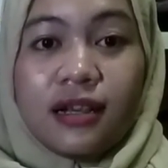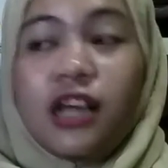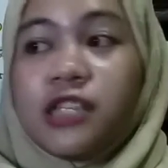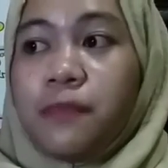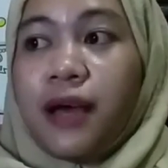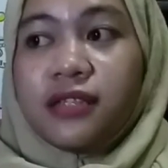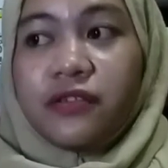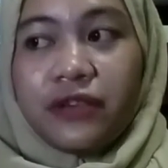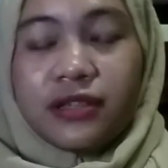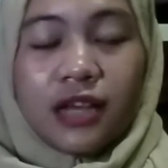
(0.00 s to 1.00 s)
a
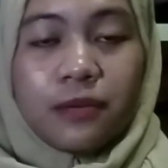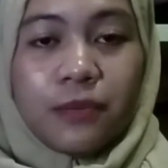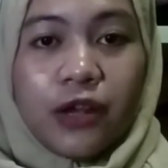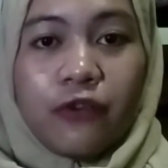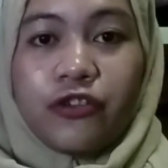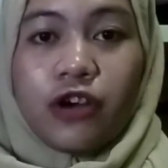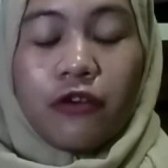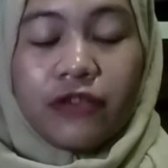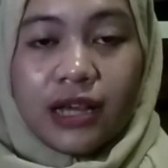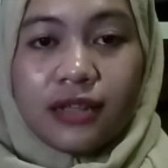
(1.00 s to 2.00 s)
specific segment of your
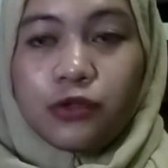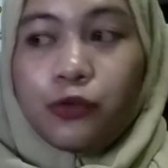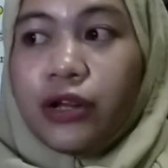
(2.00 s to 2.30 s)
audience